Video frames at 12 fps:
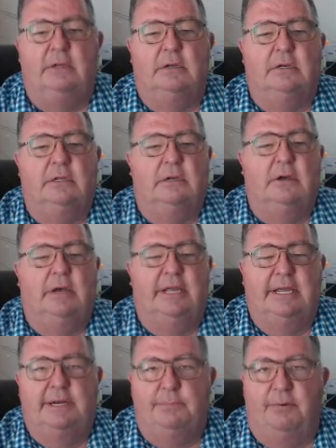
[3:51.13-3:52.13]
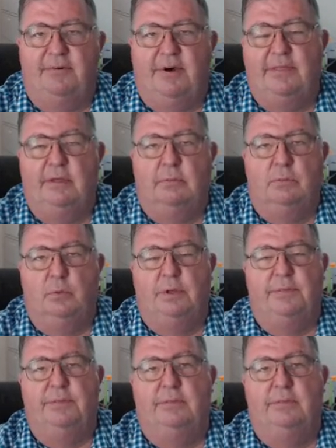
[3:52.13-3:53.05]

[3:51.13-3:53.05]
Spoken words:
And I had to provide them with